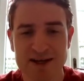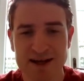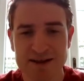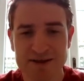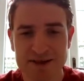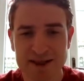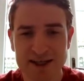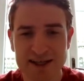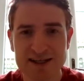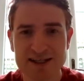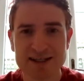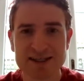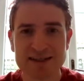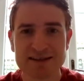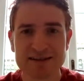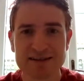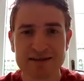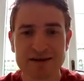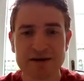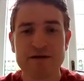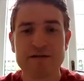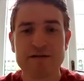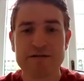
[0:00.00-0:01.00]
and these
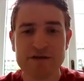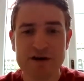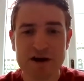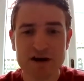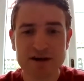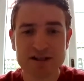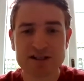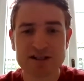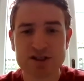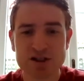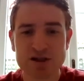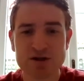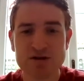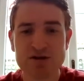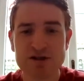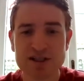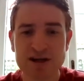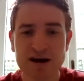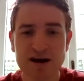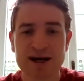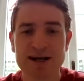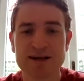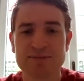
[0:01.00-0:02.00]
first 2
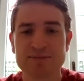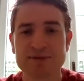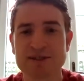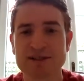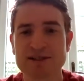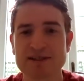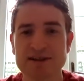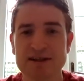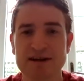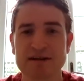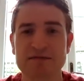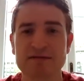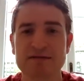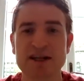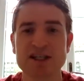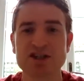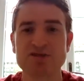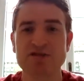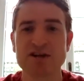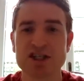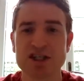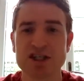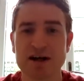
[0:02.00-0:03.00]
types of
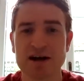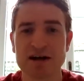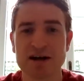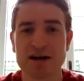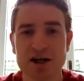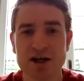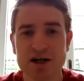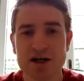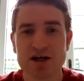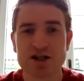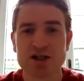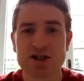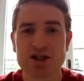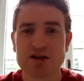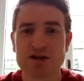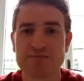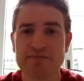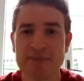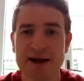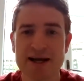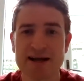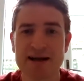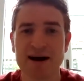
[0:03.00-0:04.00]
literature should
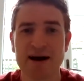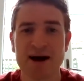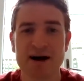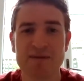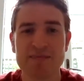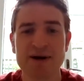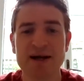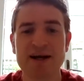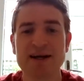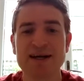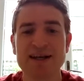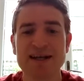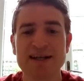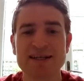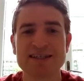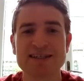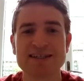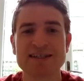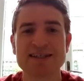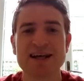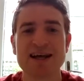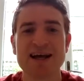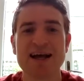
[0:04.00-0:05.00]
make up at
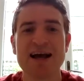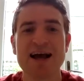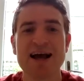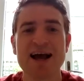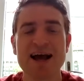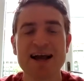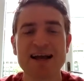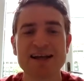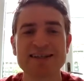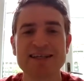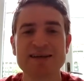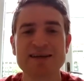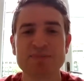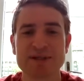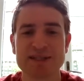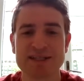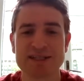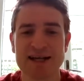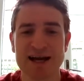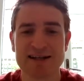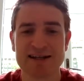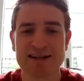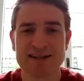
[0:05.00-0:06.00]
least
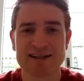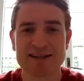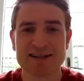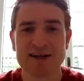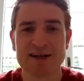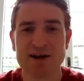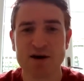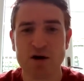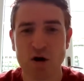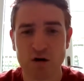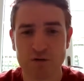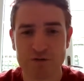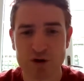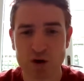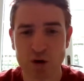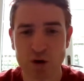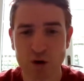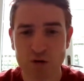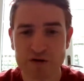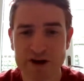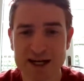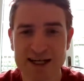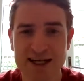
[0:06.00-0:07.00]
80% of
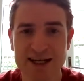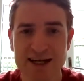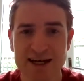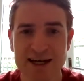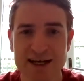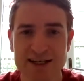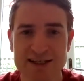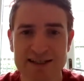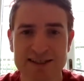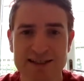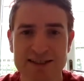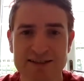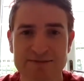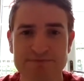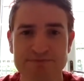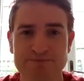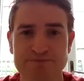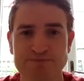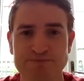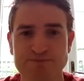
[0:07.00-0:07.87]
your reading list.